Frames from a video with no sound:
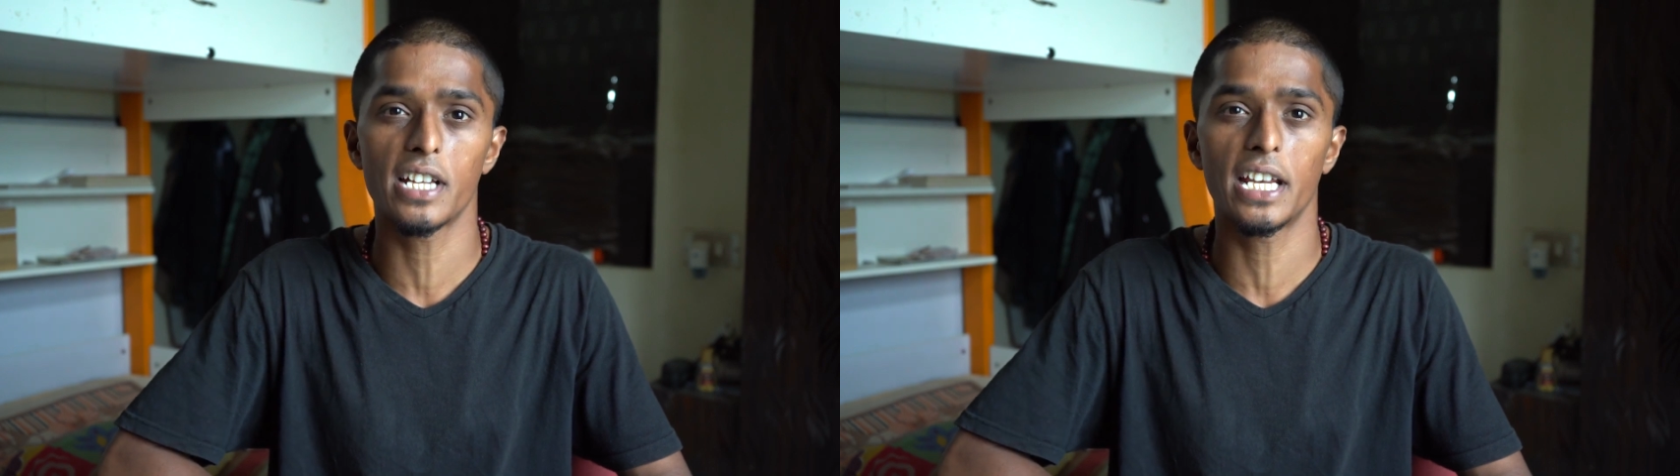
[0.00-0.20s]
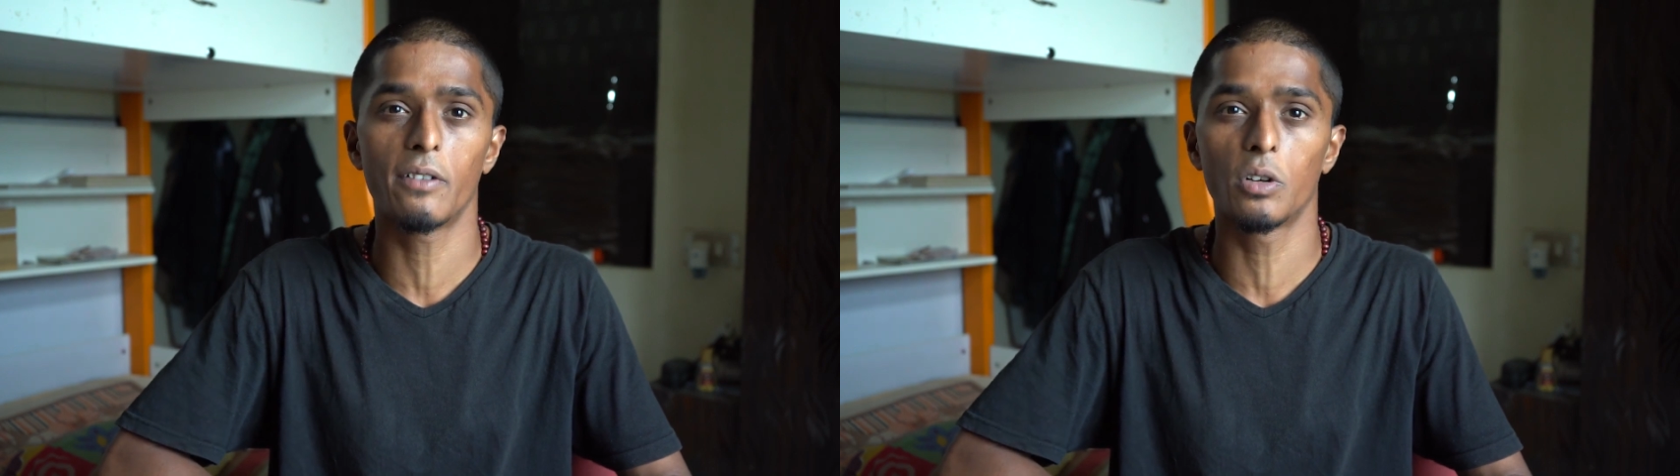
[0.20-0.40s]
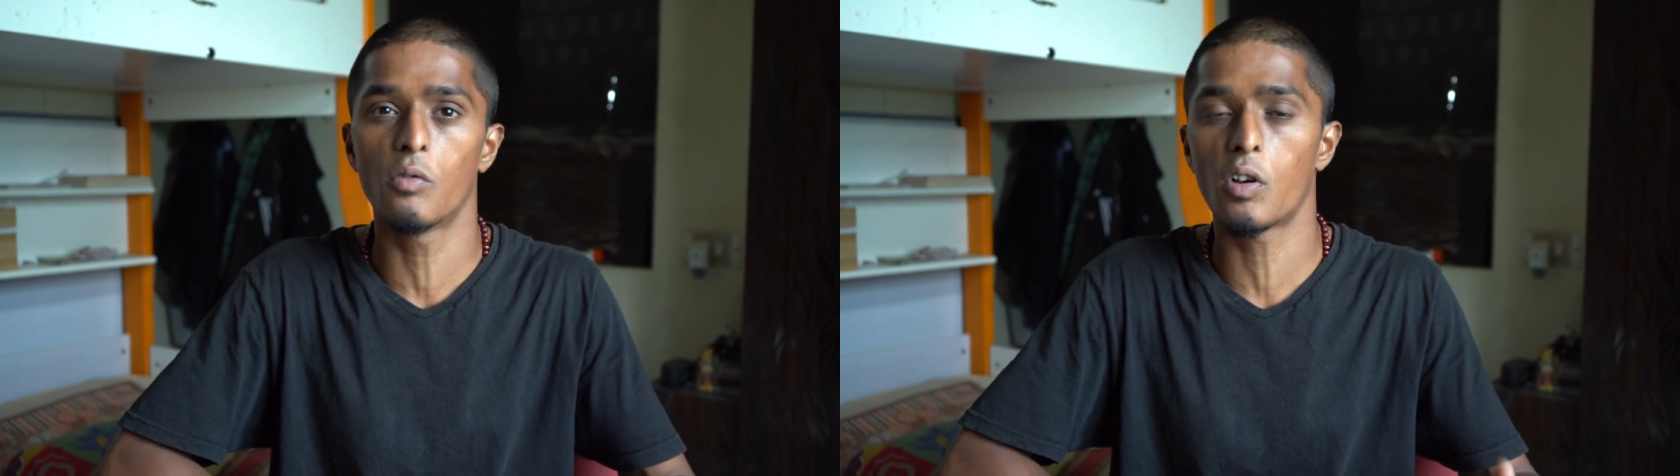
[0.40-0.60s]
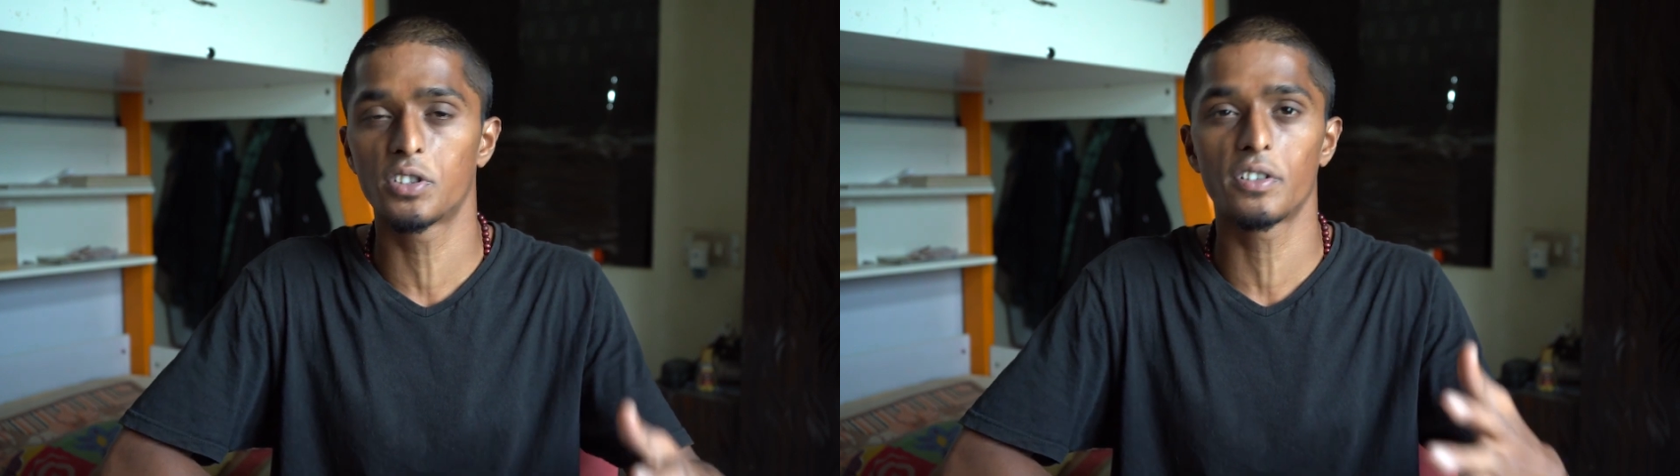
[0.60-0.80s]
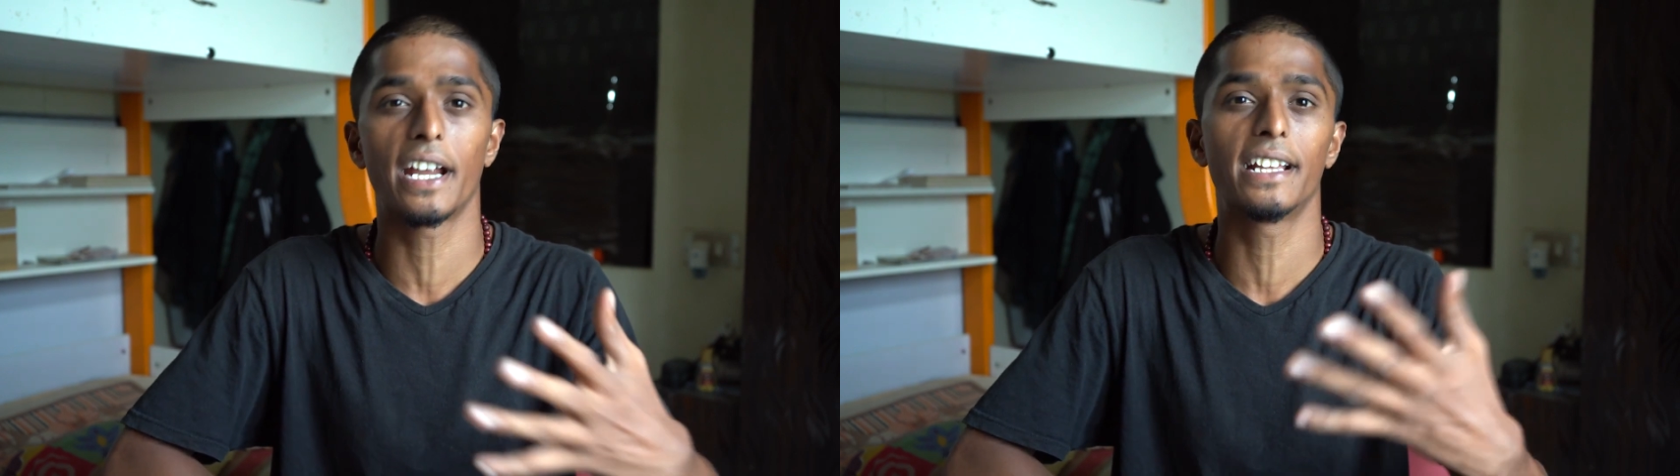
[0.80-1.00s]
Anyone who
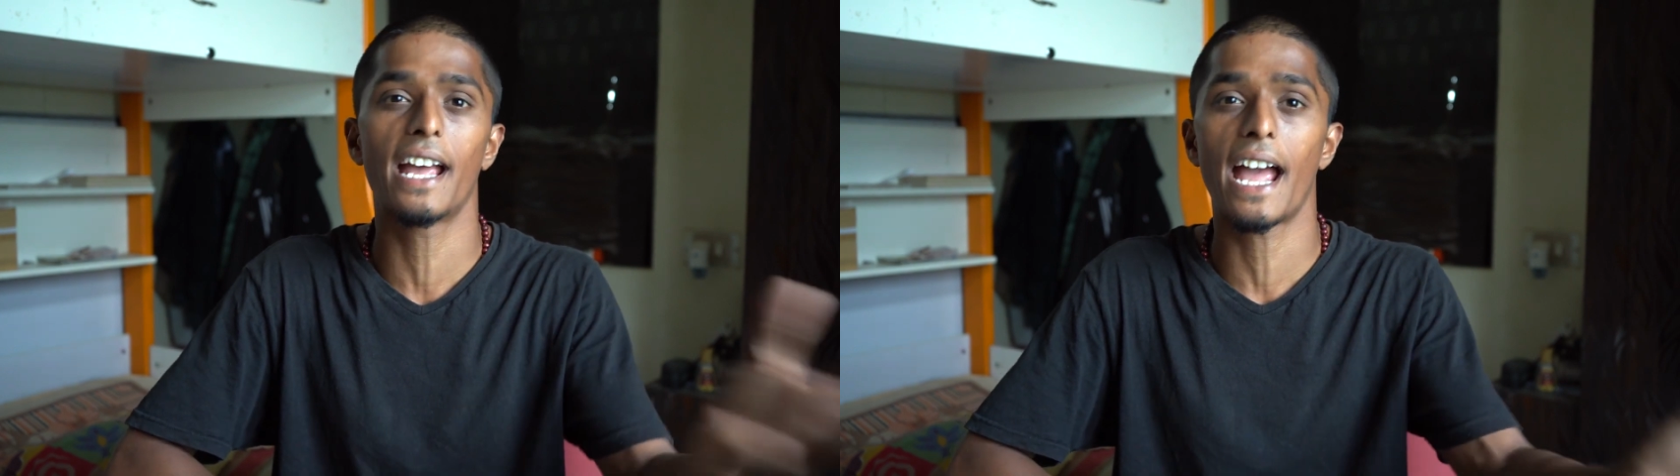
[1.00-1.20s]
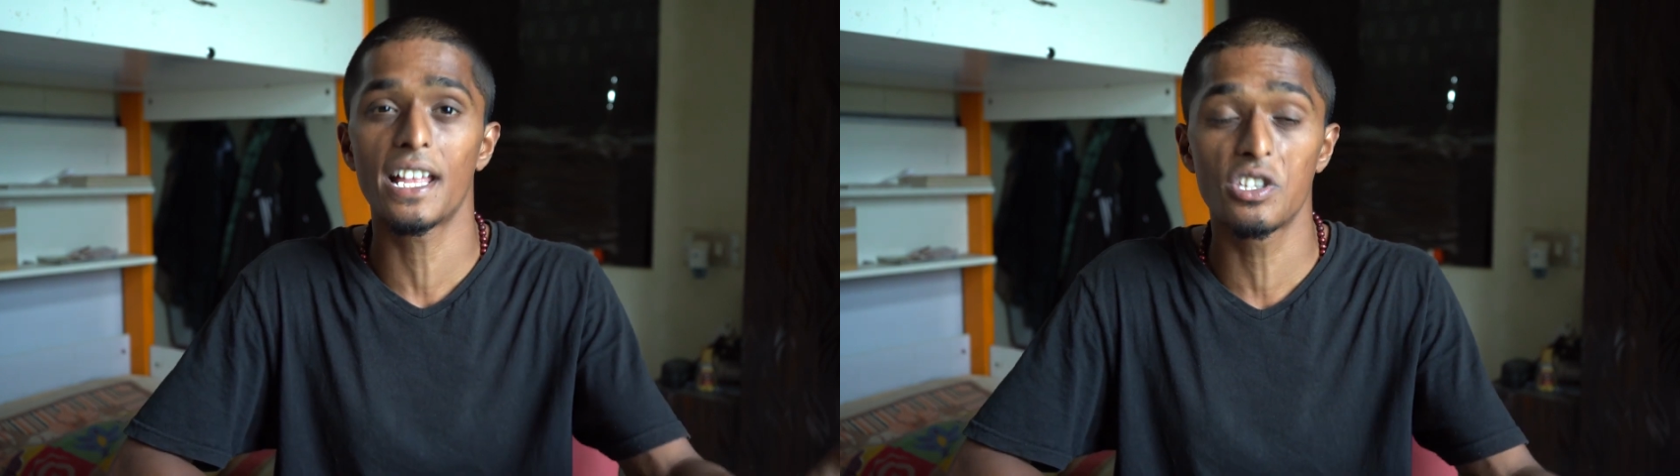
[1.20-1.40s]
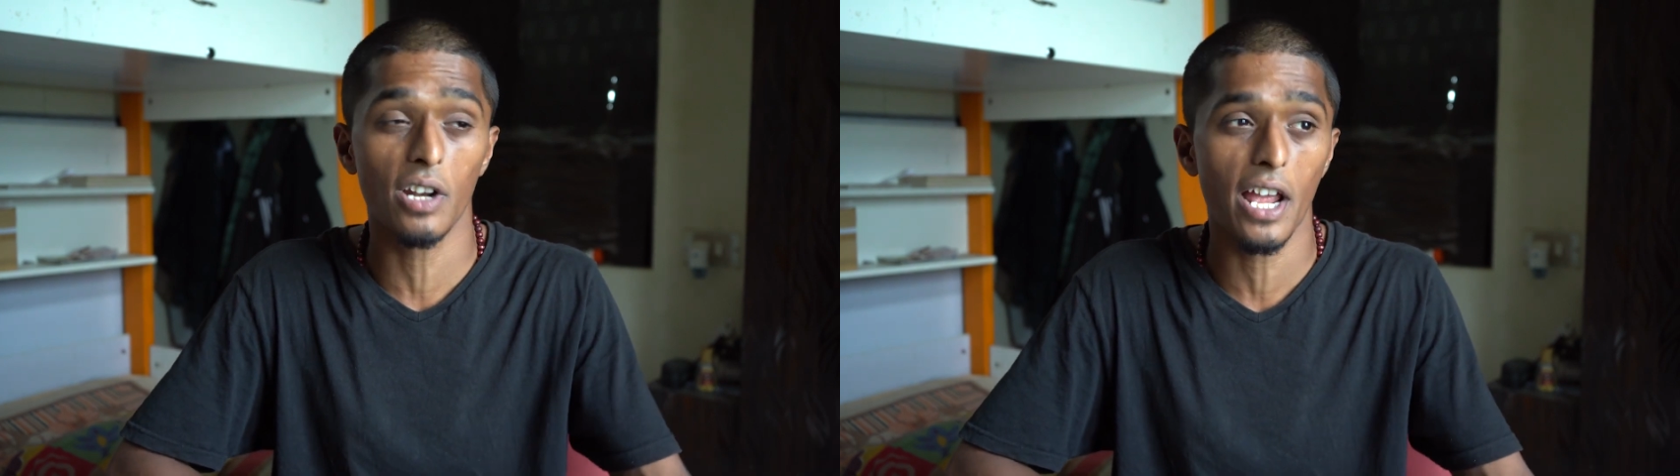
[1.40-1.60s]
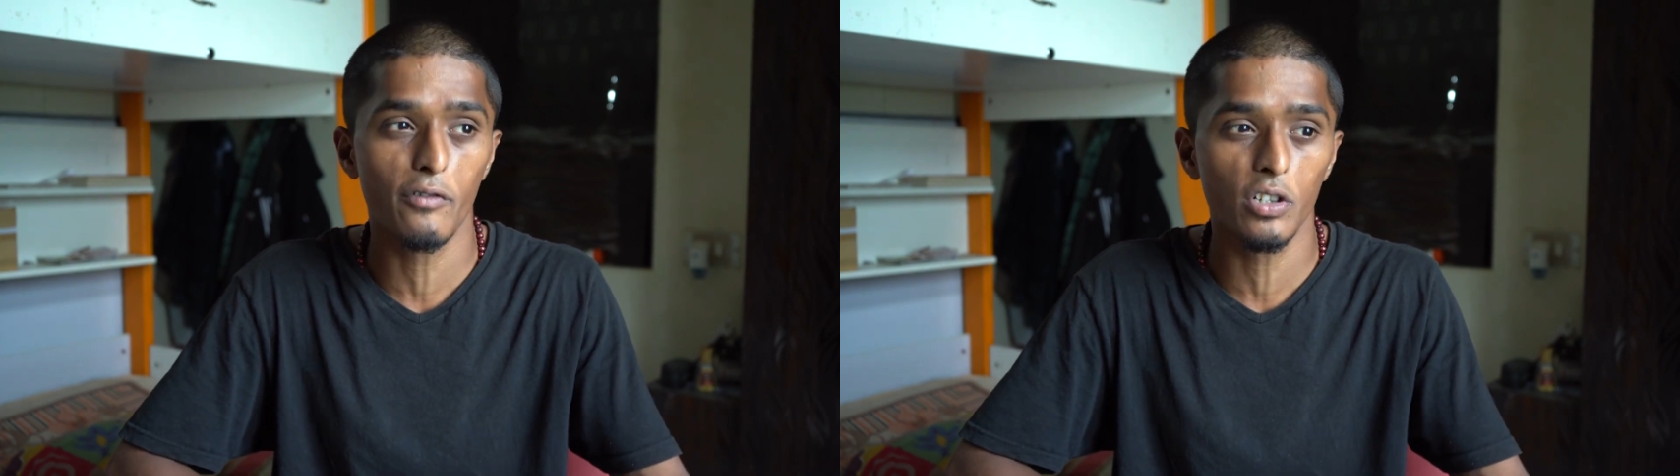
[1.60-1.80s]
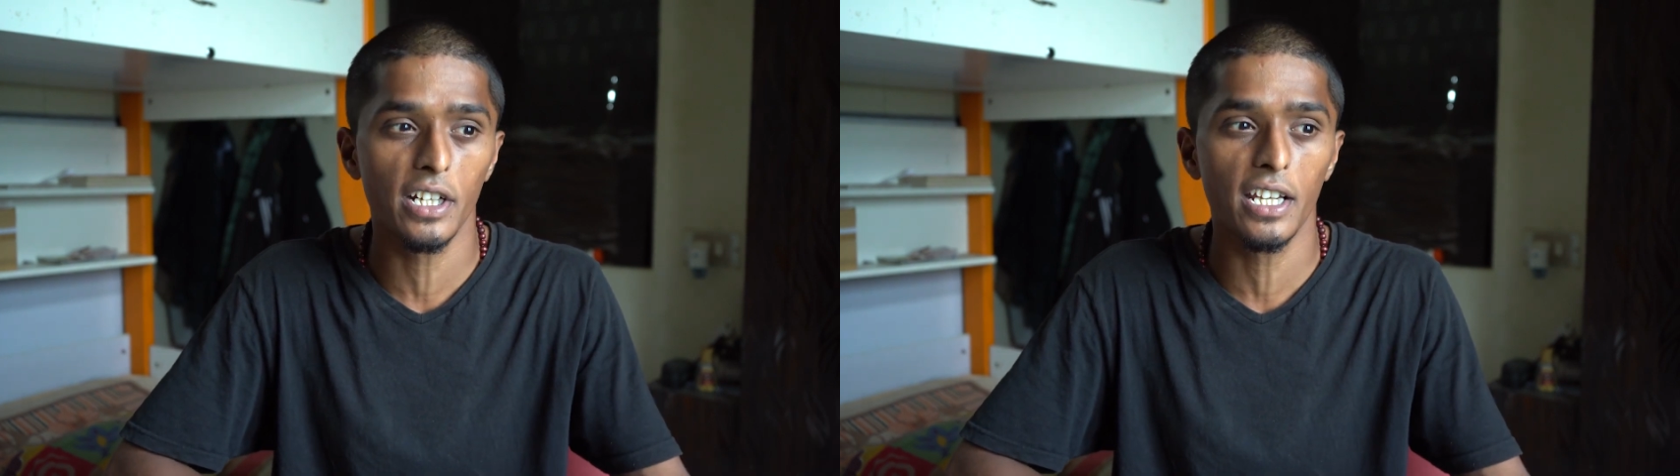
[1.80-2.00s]
wants to get their hands on
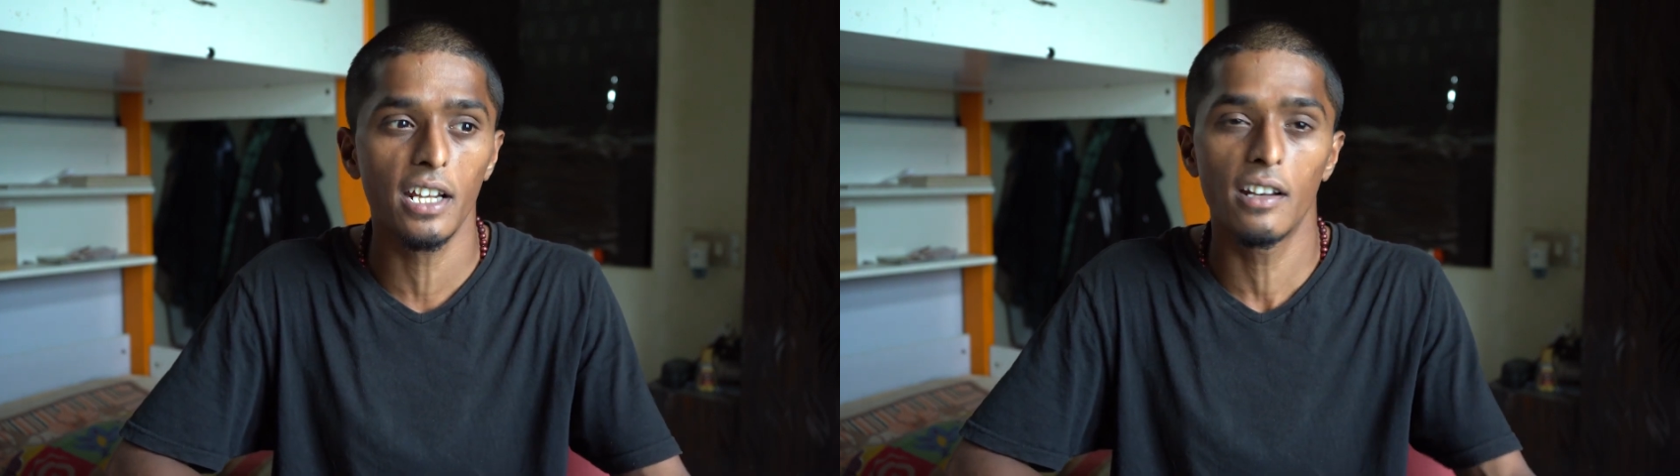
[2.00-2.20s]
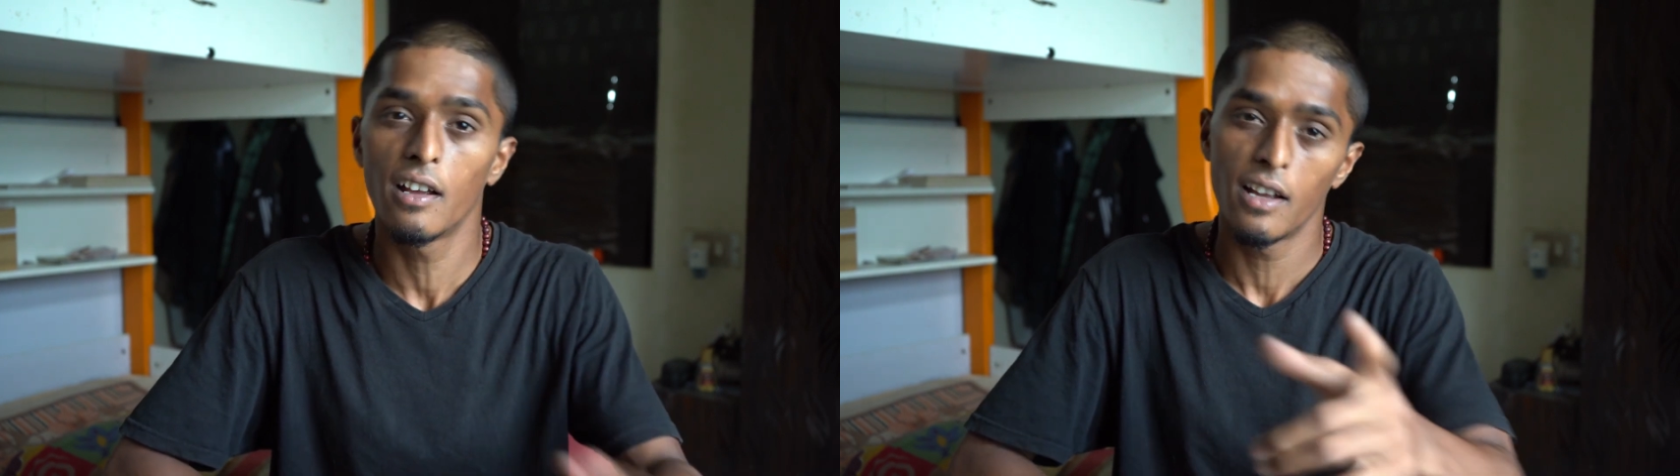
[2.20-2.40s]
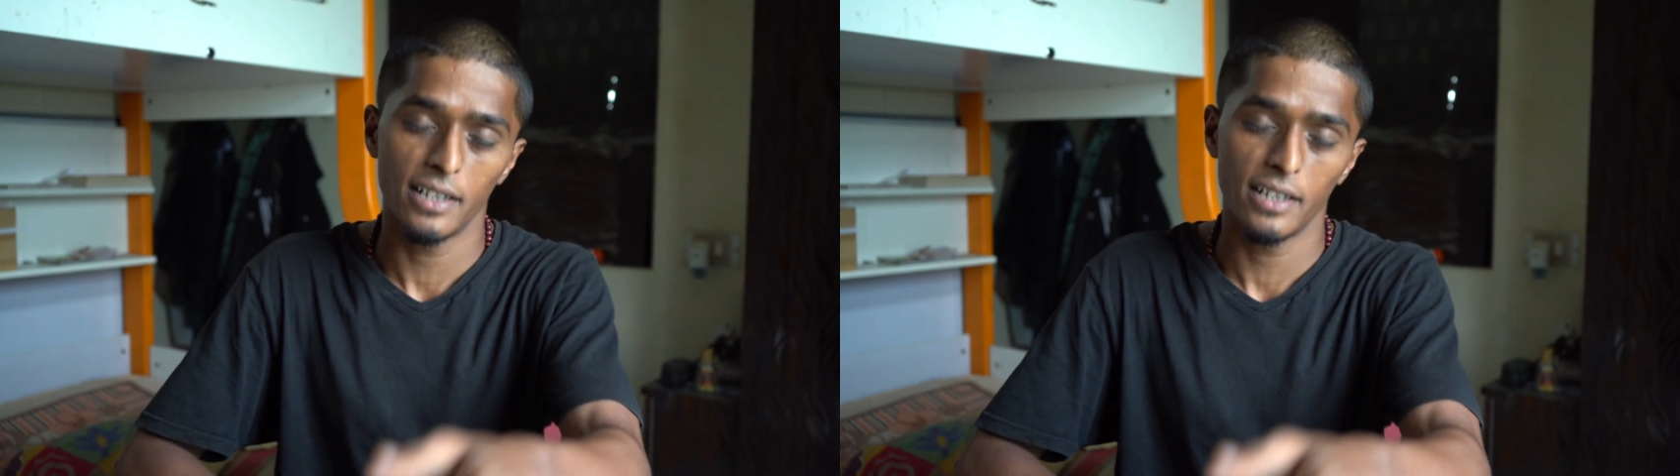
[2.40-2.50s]
iPhone 13,